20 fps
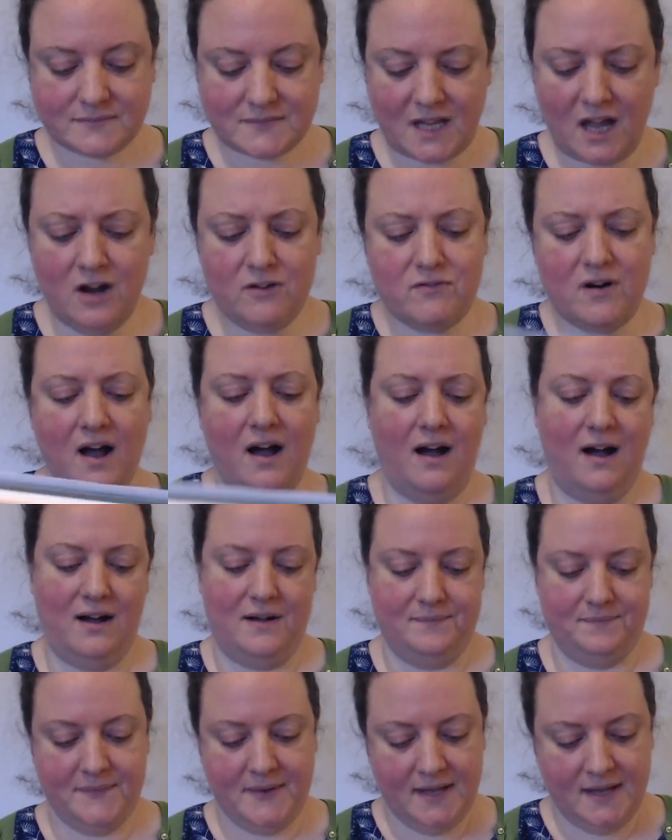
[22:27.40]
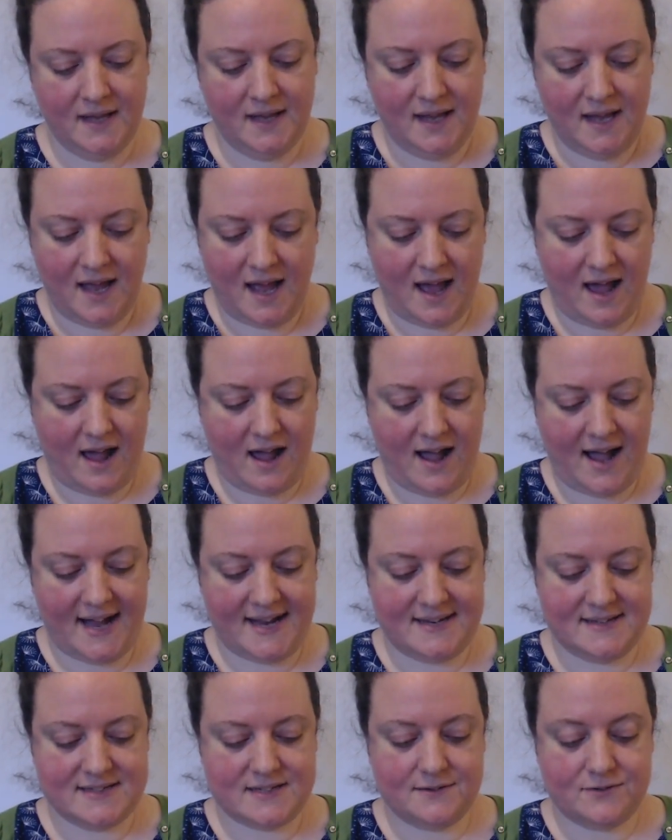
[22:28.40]
Hurrah!
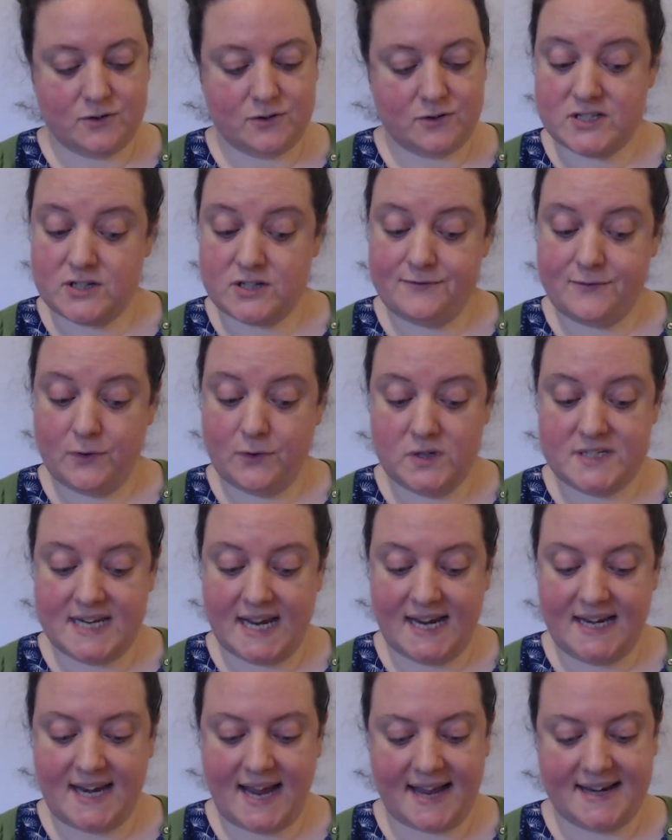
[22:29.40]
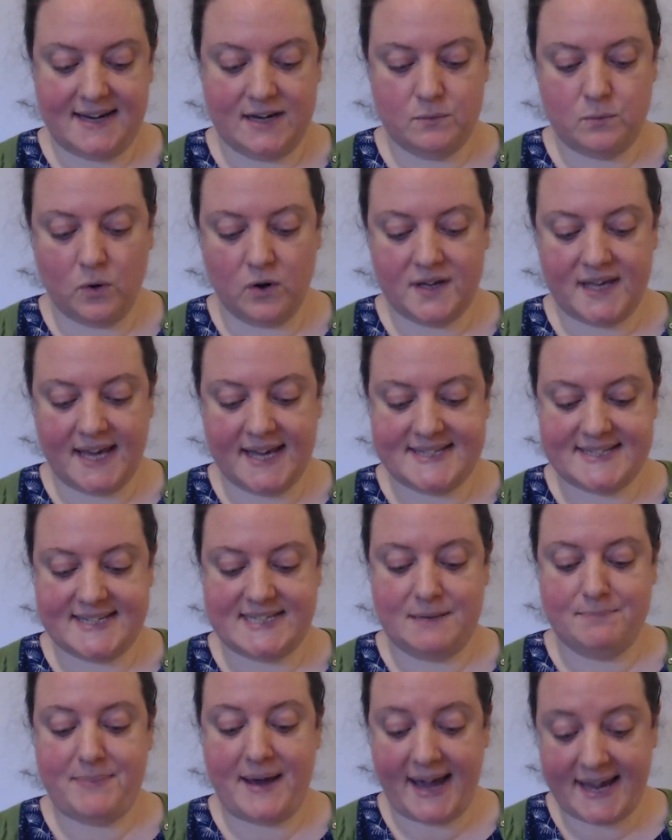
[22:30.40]
And question 14, and in what year did
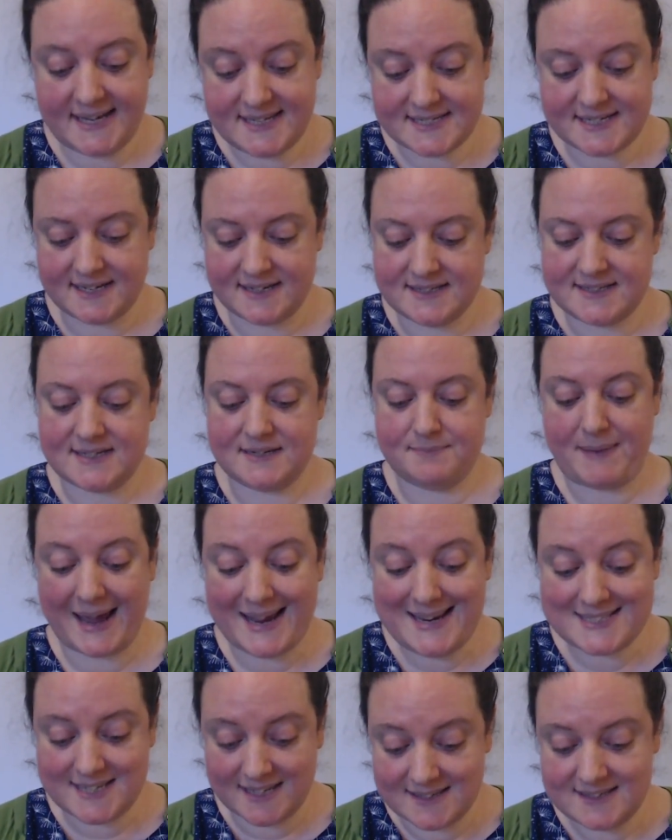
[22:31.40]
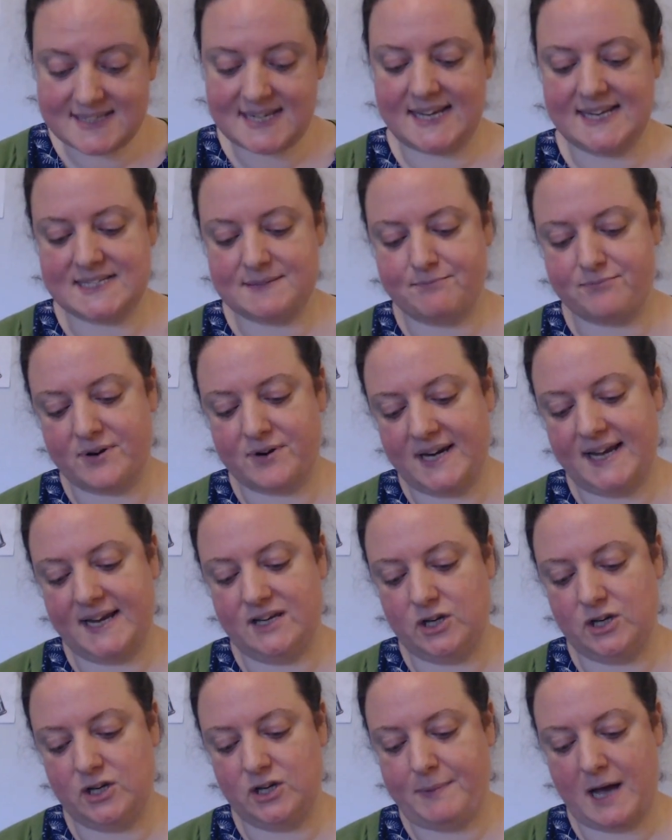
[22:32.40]
he patent his
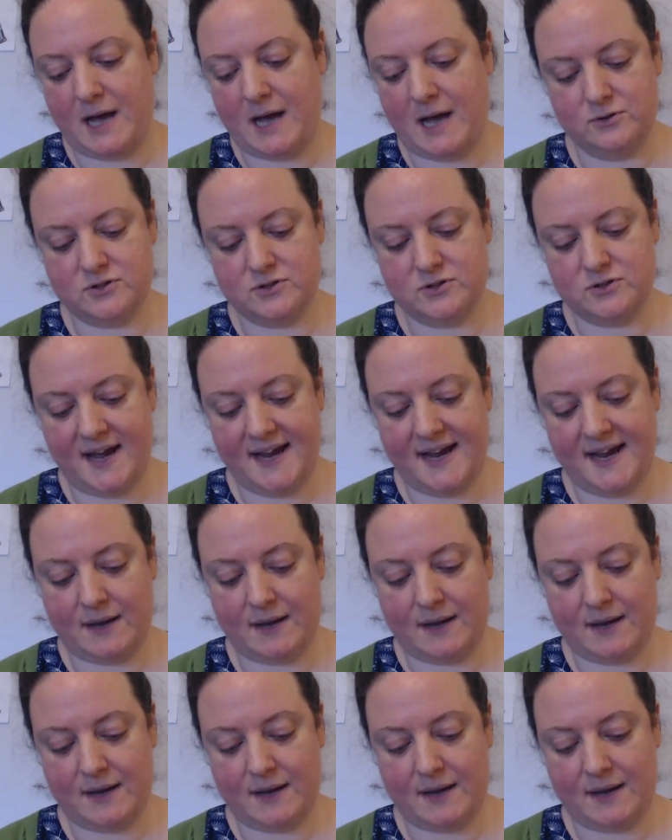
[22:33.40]
brilliant new purple dye?